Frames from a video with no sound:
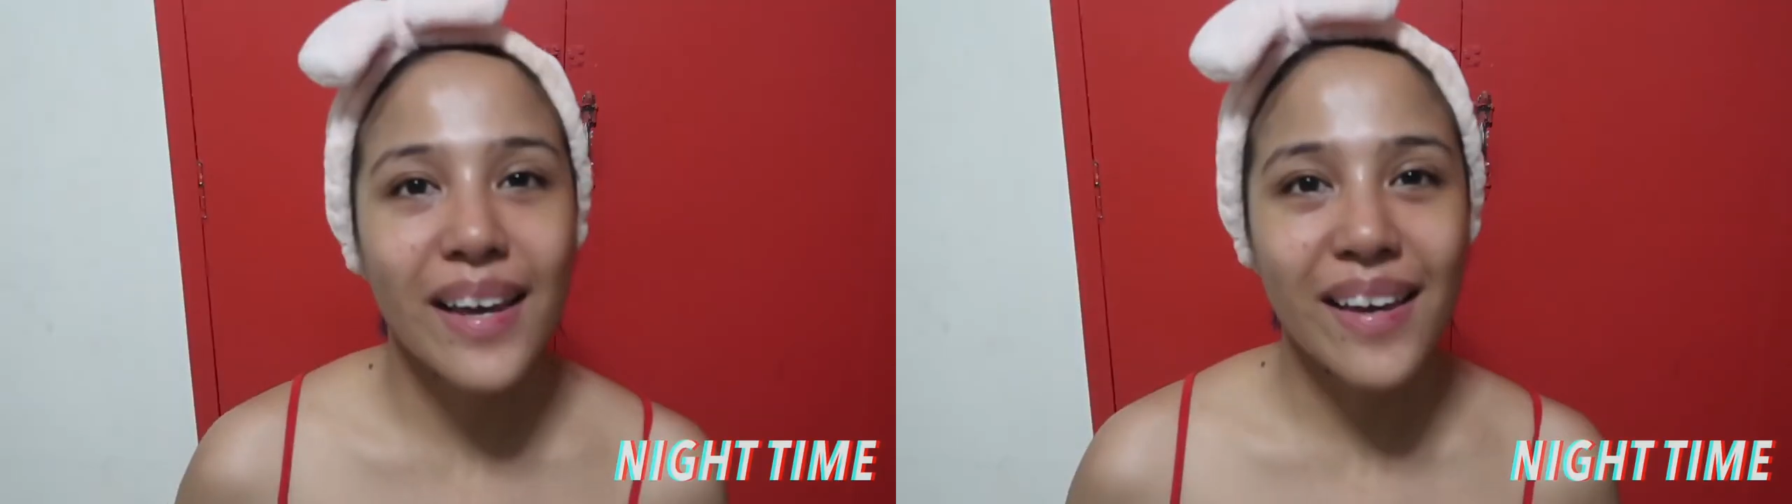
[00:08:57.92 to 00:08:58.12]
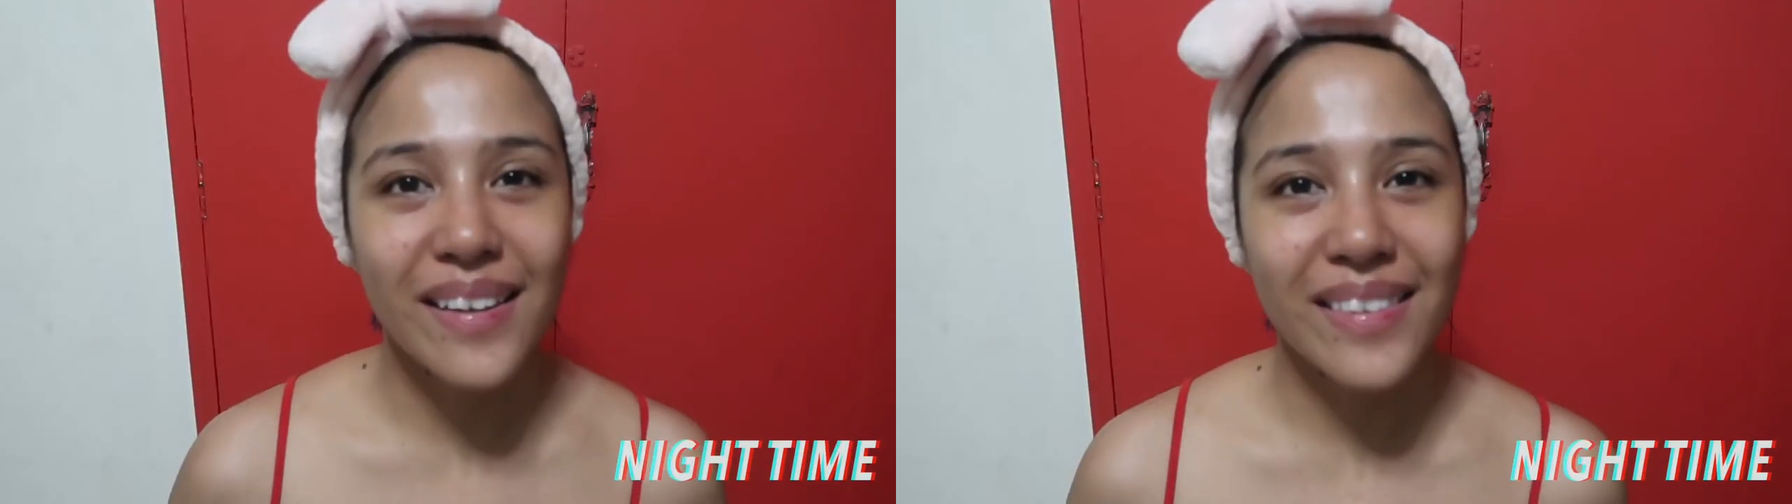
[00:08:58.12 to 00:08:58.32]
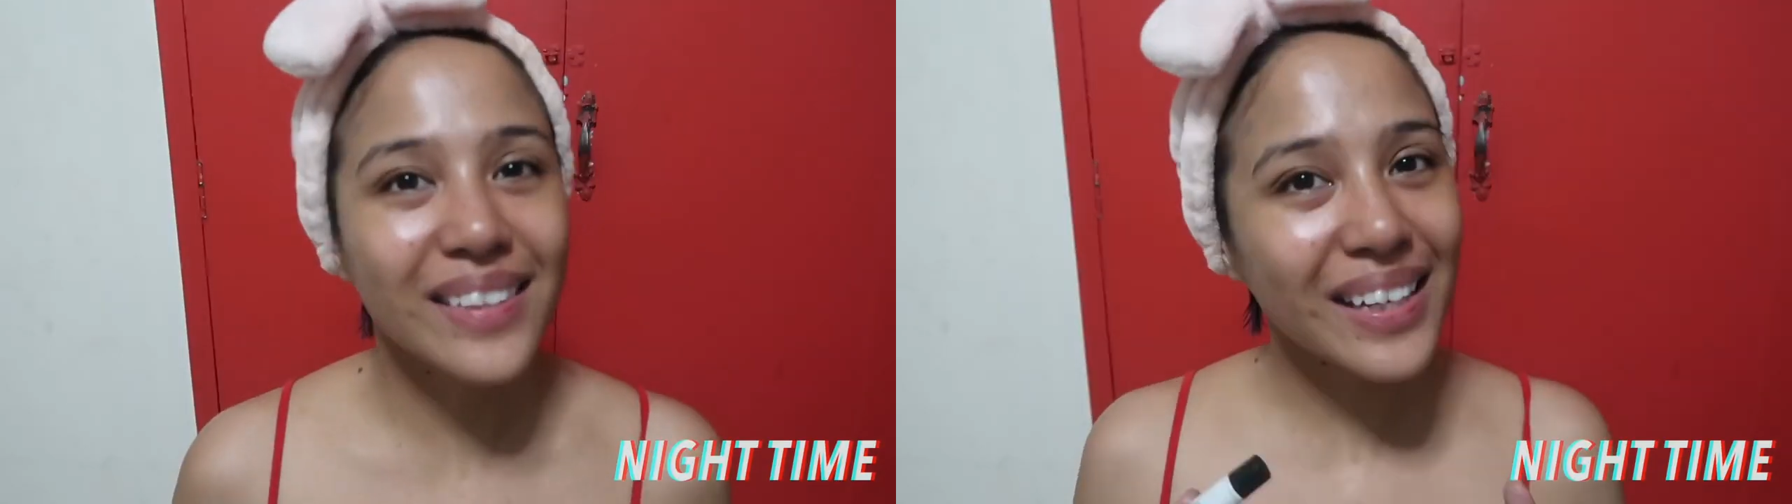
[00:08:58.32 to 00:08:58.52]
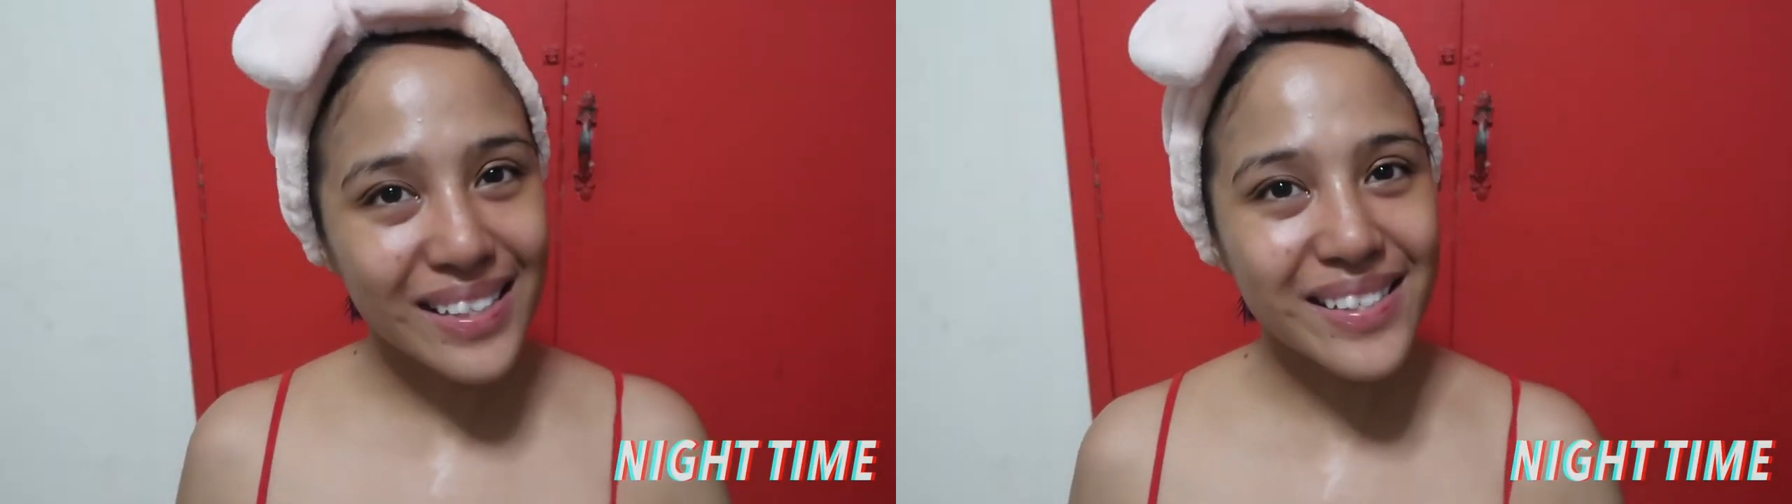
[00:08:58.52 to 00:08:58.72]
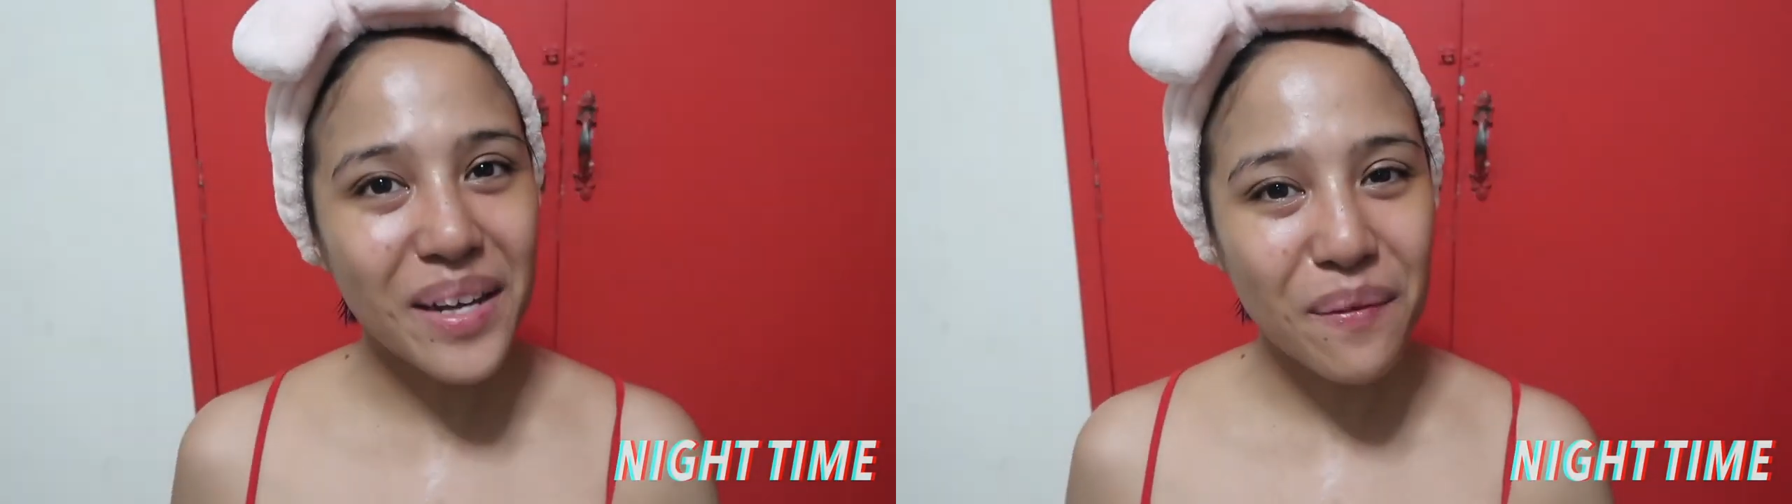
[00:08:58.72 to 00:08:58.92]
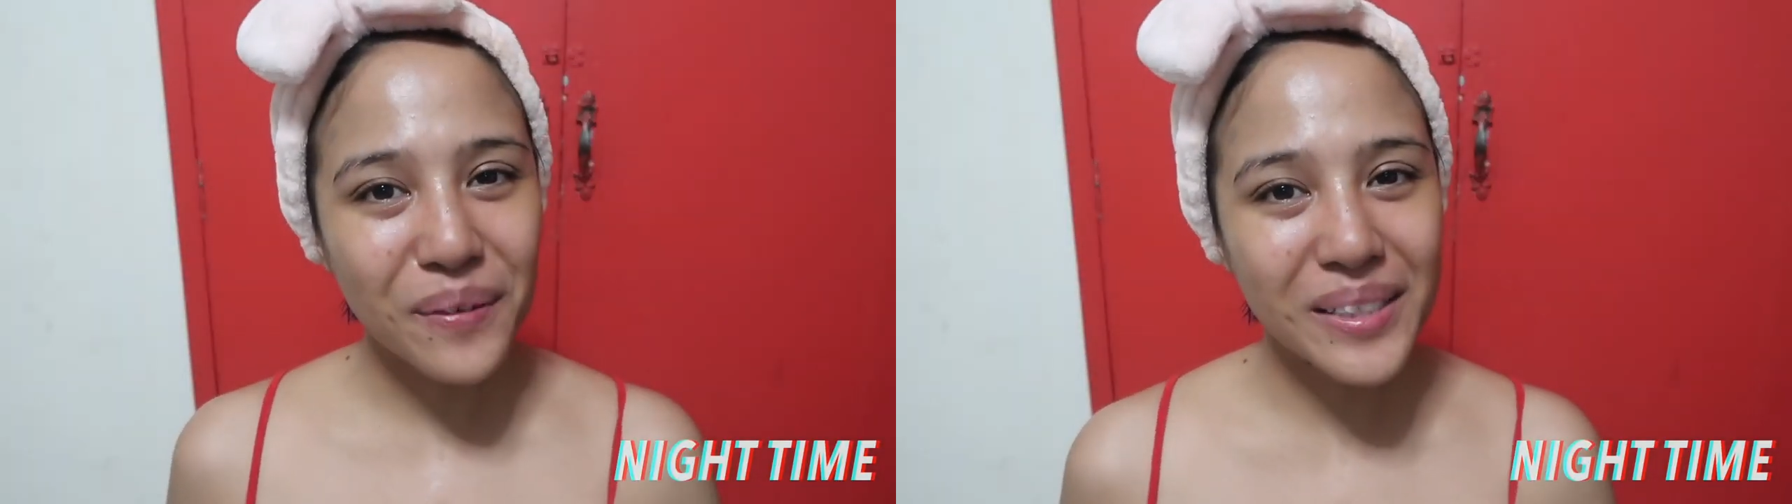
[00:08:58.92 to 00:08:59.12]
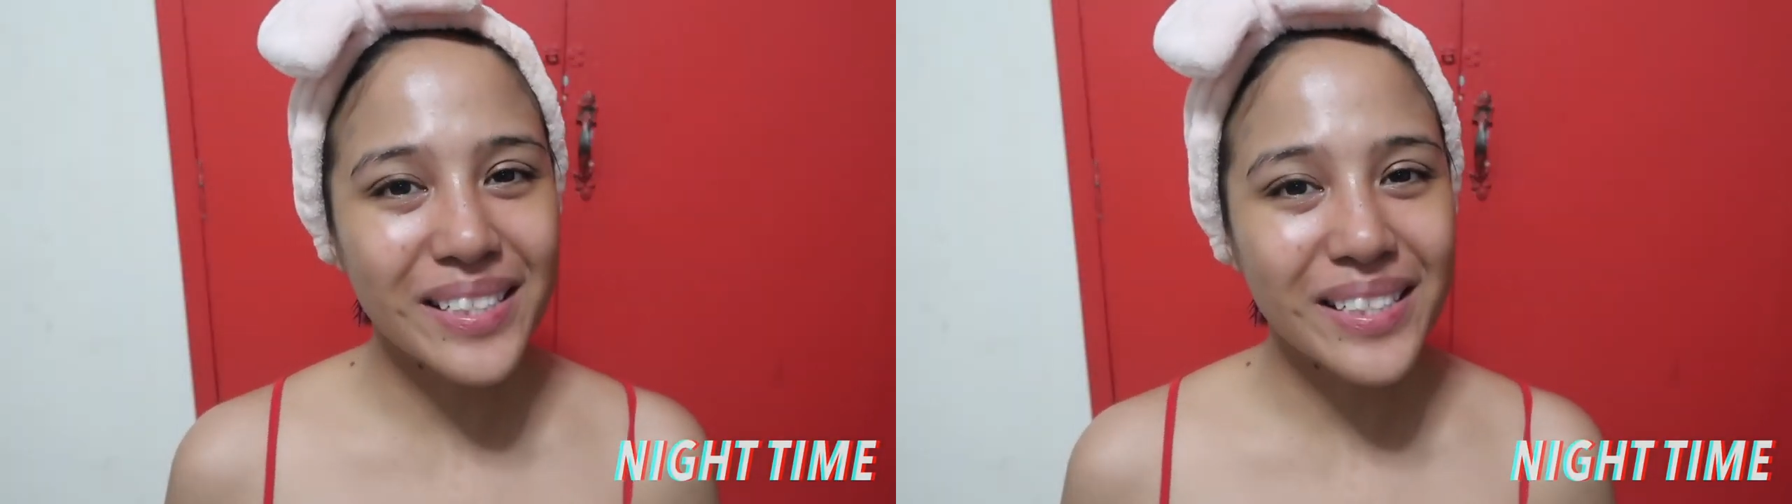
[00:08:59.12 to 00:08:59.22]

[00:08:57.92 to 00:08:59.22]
And the last step for